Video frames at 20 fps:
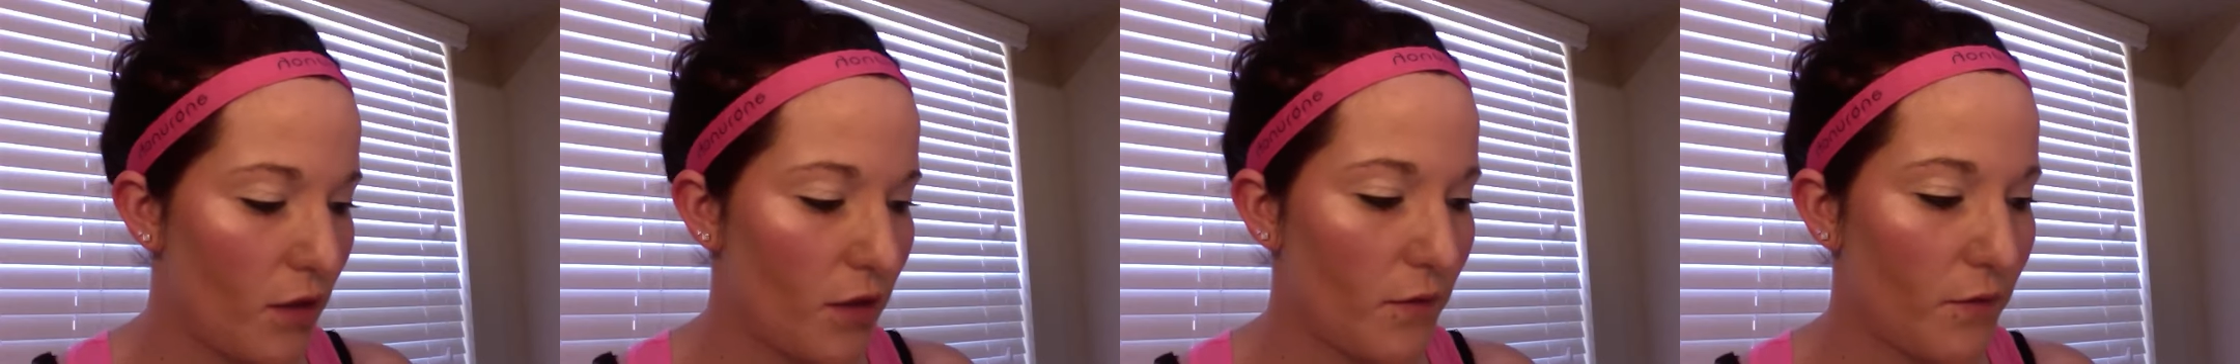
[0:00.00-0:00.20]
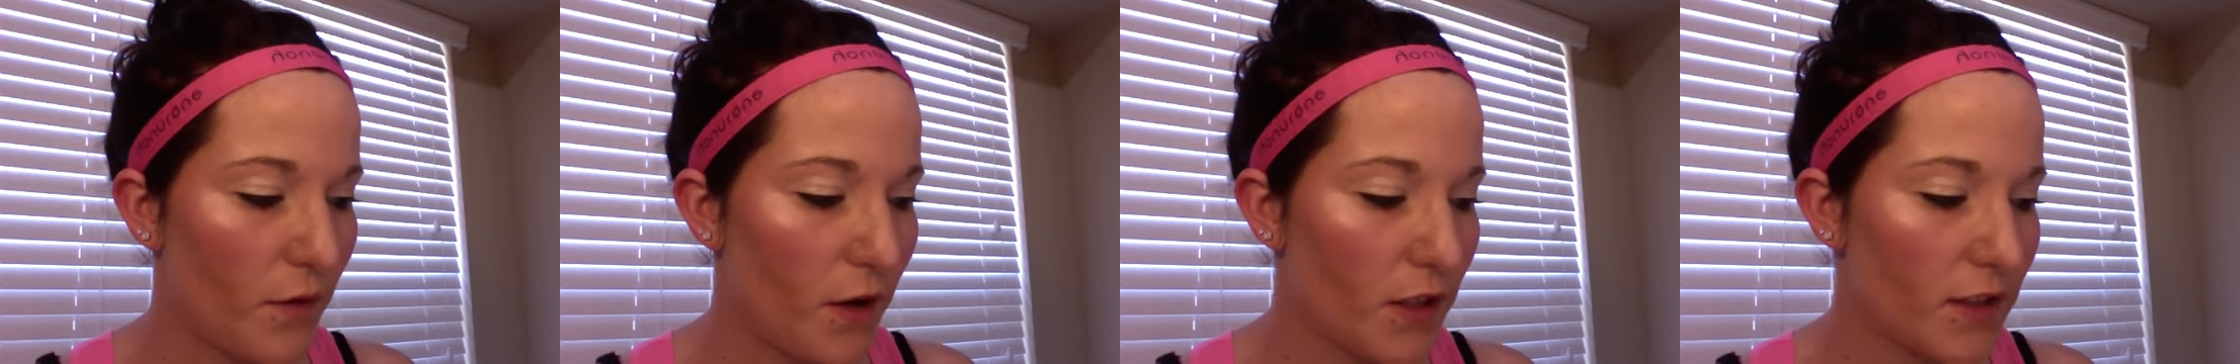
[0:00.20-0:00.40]

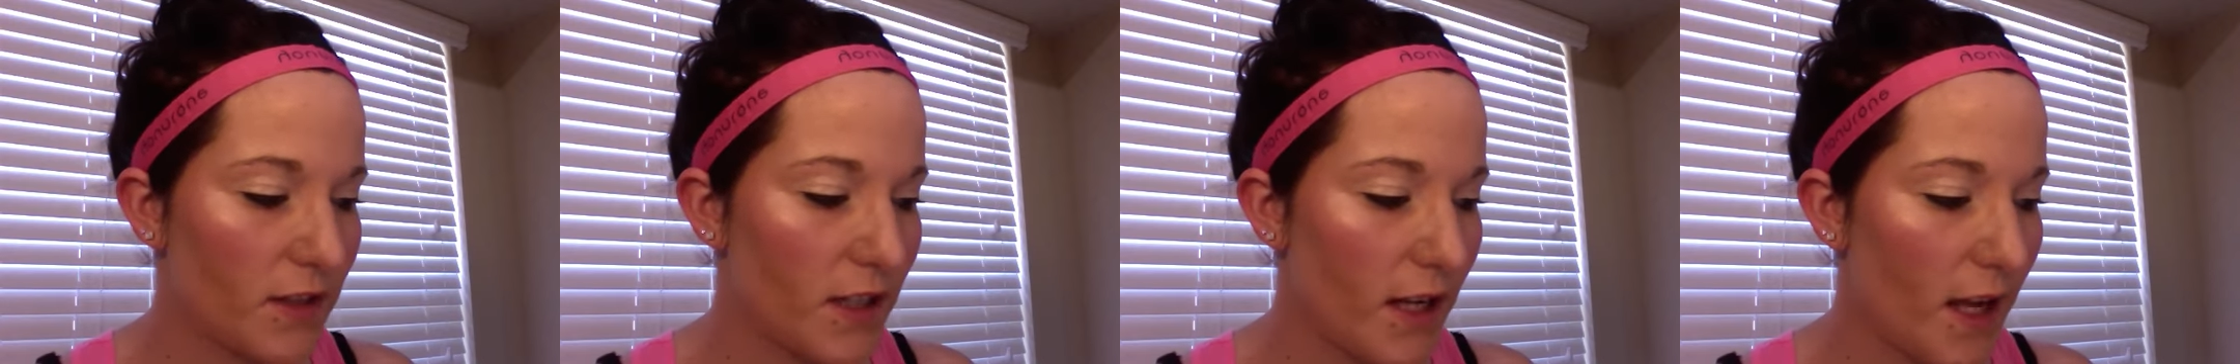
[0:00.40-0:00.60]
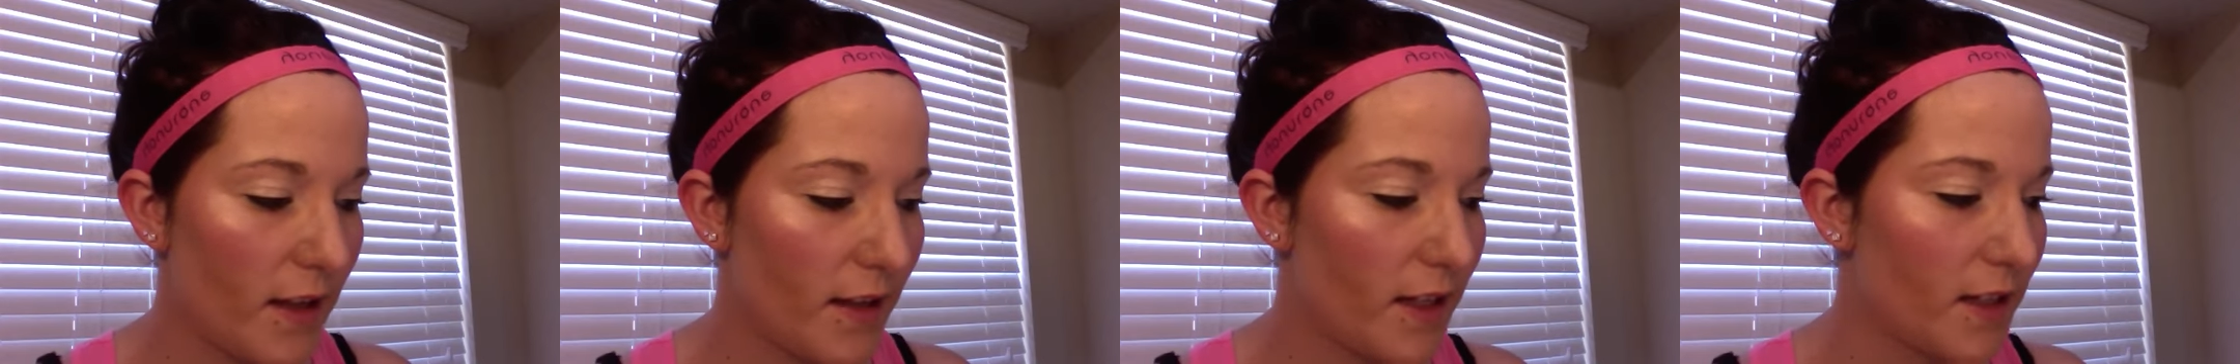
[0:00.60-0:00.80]
The first
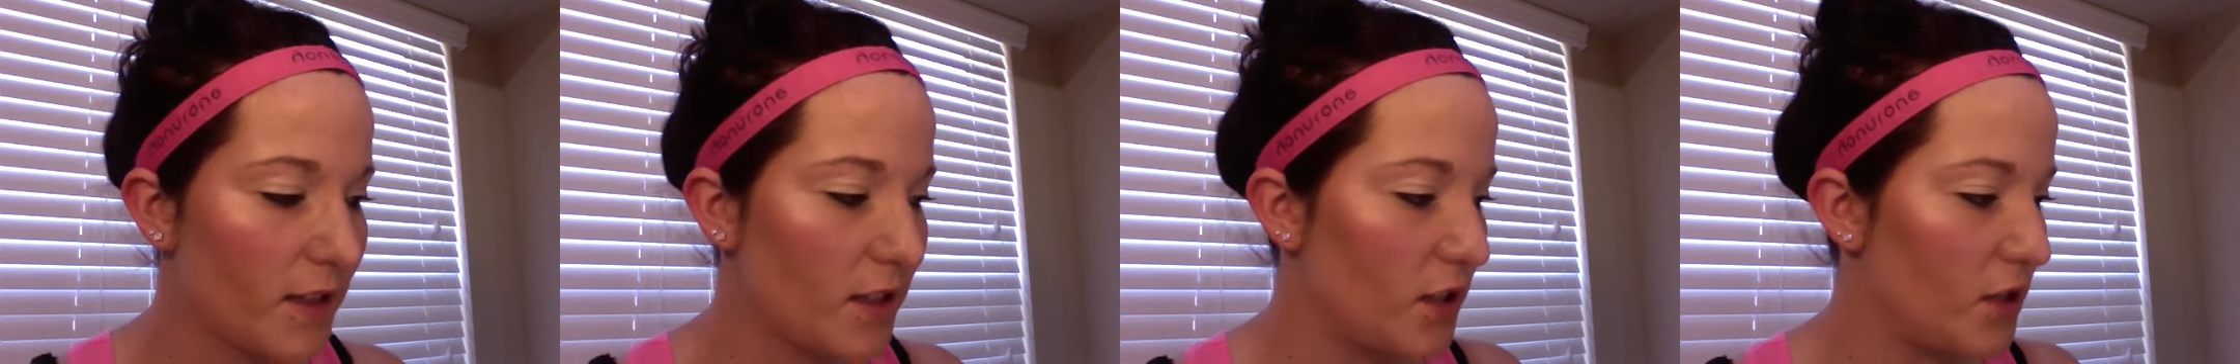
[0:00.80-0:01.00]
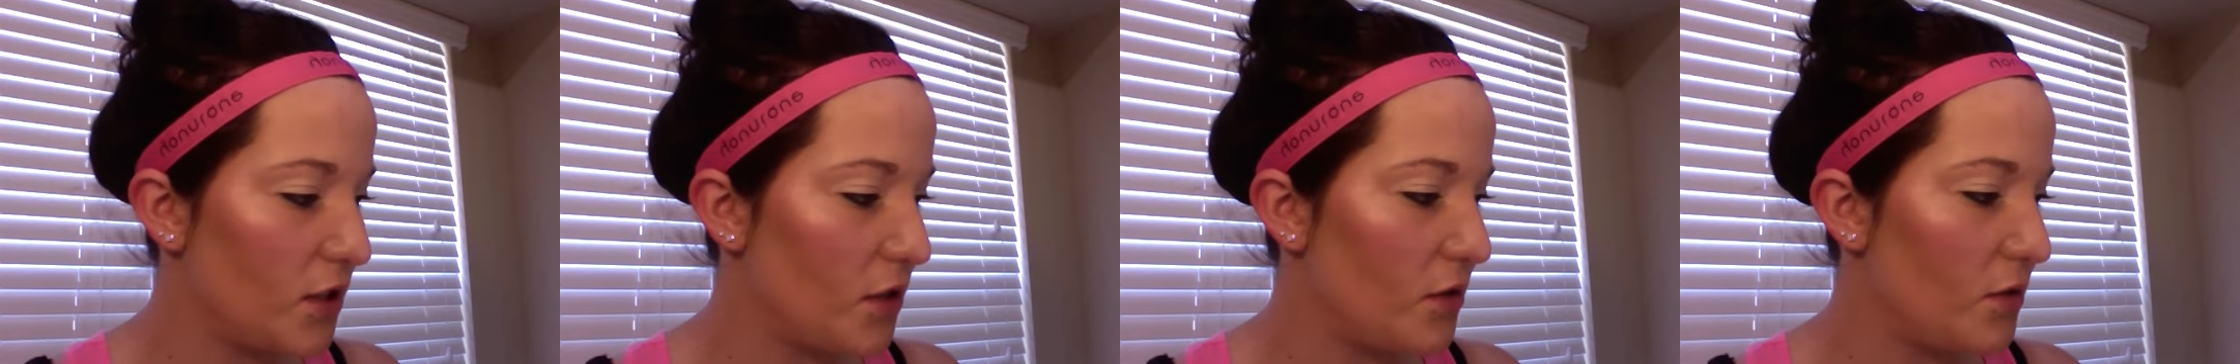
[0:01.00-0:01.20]
thing I like
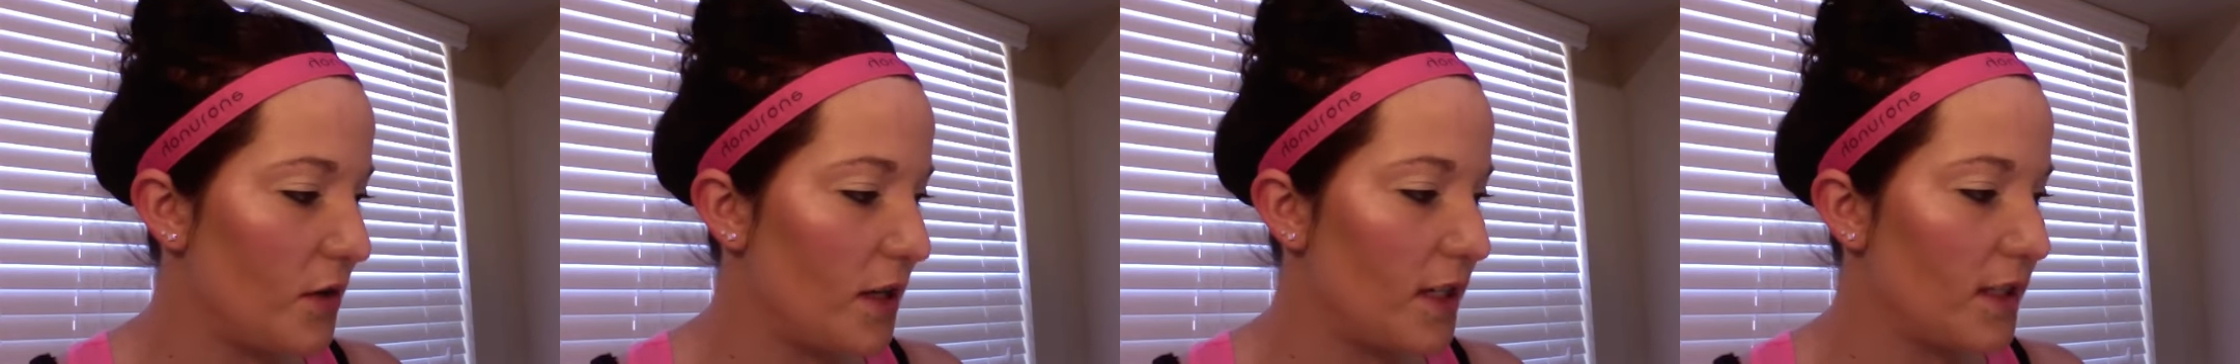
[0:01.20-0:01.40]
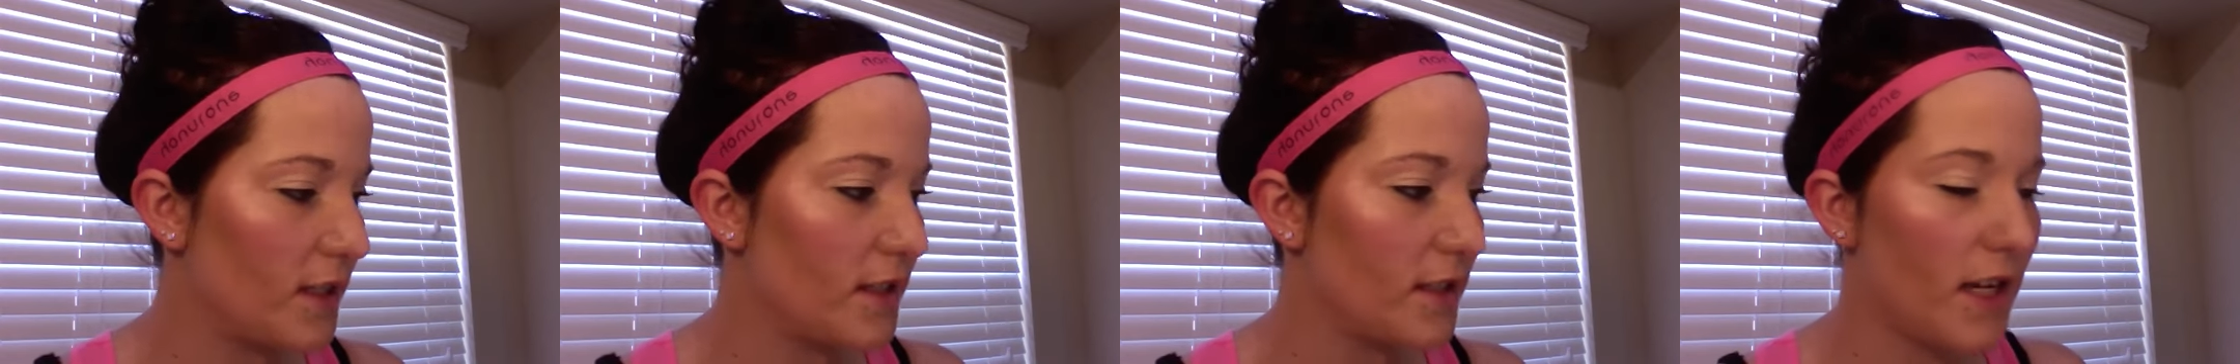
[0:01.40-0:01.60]
to do
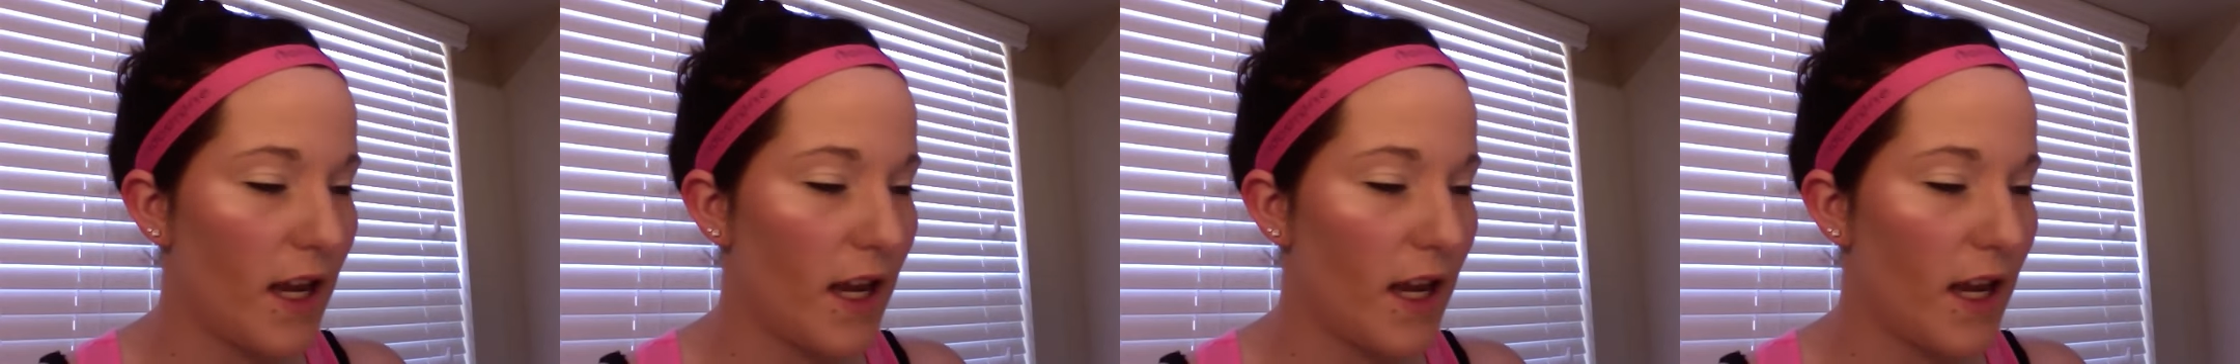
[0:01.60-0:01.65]
is